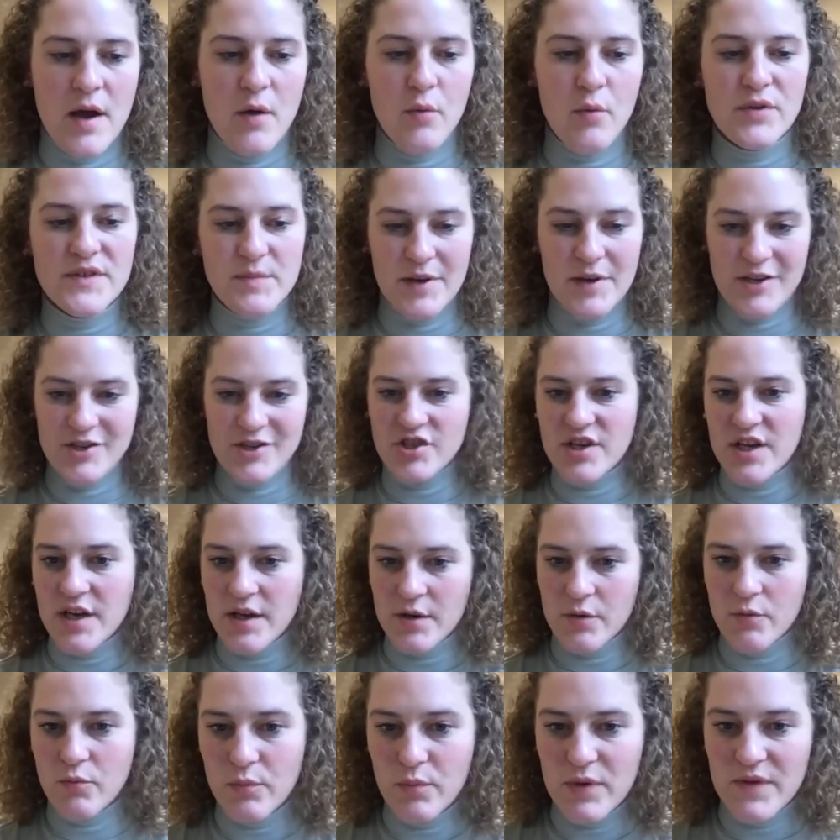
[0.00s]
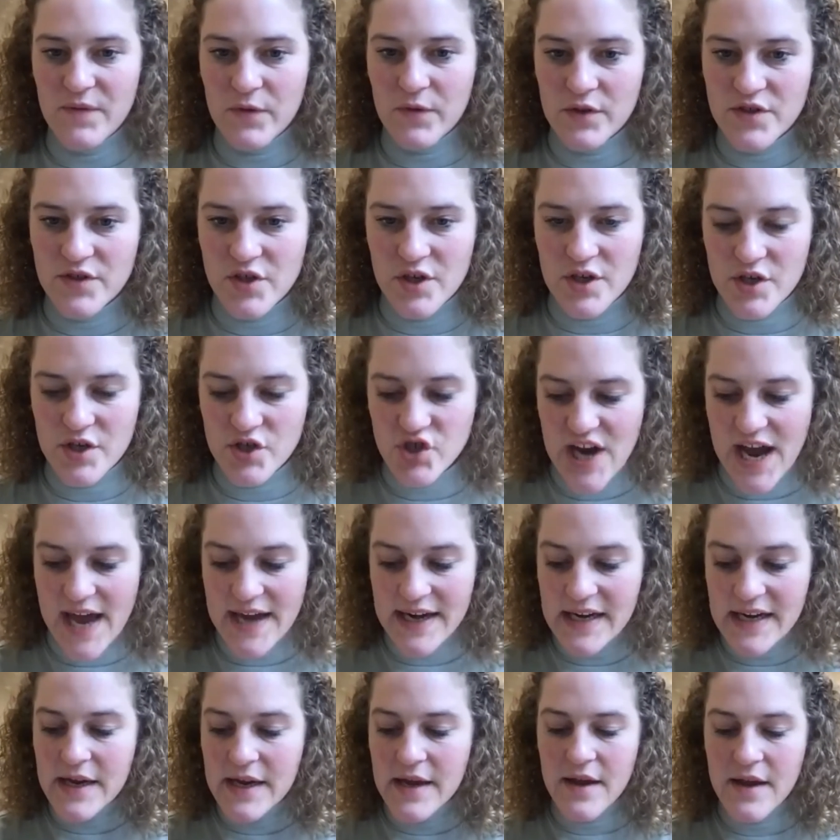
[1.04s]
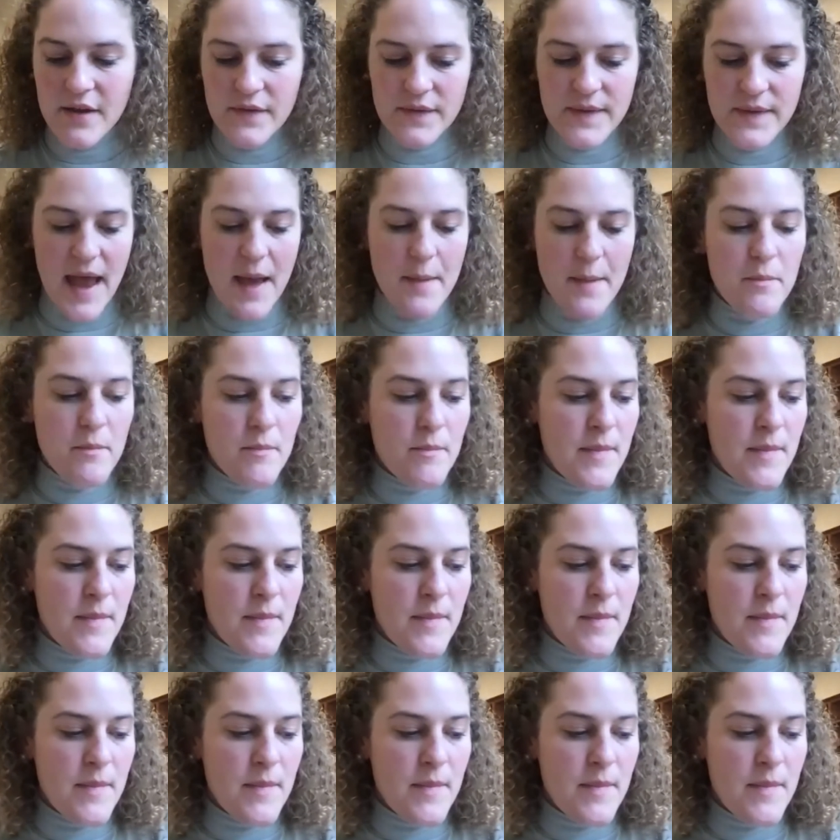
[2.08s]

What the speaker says: was mentioning when we first started chatting, that